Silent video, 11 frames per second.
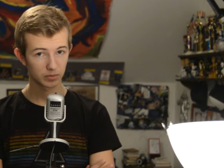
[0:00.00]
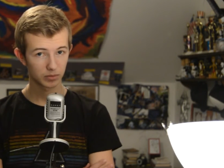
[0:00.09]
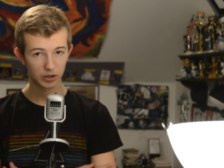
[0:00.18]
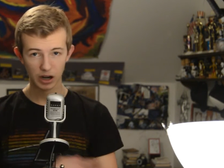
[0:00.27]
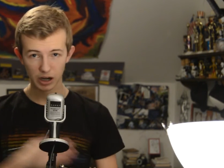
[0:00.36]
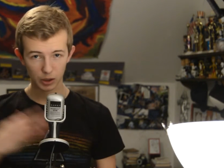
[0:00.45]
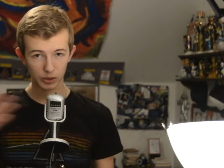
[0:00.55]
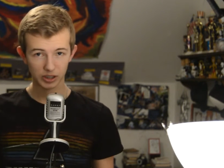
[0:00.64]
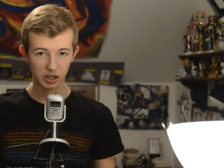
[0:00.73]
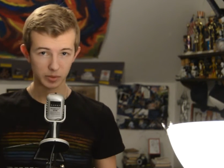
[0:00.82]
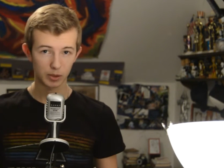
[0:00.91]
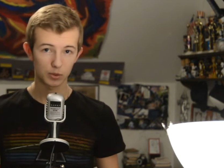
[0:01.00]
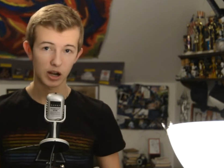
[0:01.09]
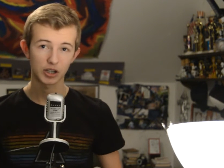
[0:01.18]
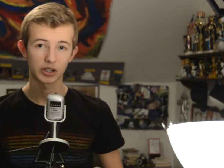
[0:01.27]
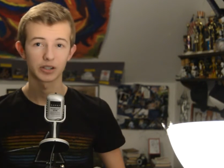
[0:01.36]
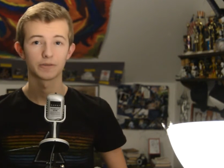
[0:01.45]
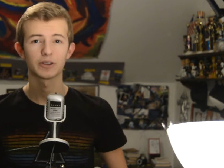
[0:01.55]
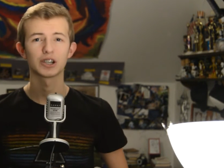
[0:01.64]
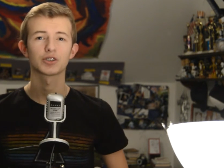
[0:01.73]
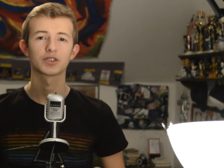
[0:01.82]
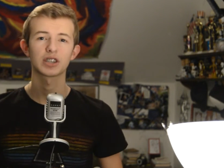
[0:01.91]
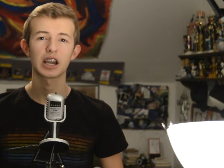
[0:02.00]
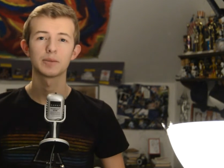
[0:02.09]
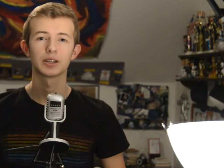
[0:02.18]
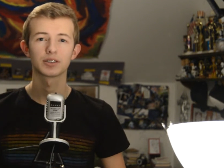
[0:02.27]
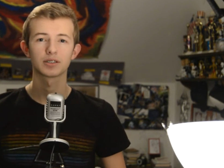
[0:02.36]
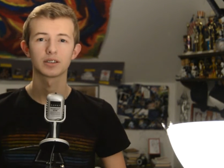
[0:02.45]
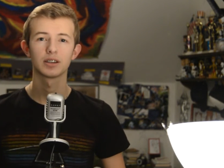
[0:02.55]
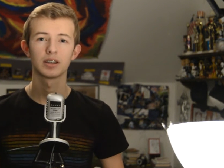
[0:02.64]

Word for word: You're not always going to be rushing to finish assignments.